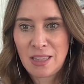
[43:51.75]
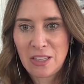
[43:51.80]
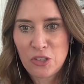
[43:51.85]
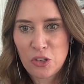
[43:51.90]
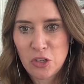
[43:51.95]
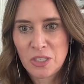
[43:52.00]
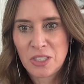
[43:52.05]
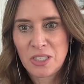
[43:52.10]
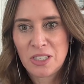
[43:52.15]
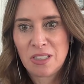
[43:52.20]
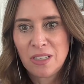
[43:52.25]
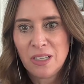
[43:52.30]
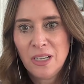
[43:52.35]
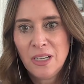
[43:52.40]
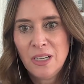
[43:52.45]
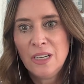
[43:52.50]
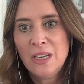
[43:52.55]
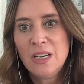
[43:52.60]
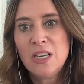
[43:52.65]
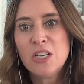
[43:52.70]
just
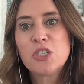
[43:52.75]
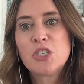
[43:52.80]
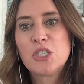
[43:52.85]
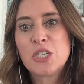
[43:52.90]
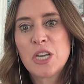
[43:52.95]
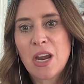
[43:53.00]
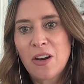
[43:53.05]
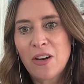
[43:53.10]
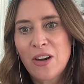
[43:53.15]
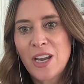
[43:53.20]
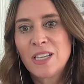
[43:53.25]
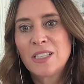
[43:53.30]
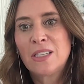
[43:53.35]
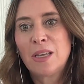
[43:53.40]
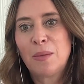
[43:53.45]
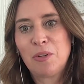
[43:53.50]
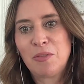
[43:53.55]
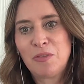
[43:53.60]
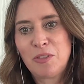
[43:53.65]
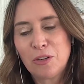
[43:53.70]
sharing
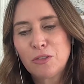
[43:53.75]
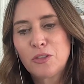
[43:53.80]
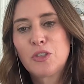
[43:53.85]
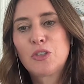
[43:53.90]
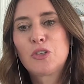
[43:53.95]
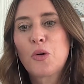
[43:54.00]
some of those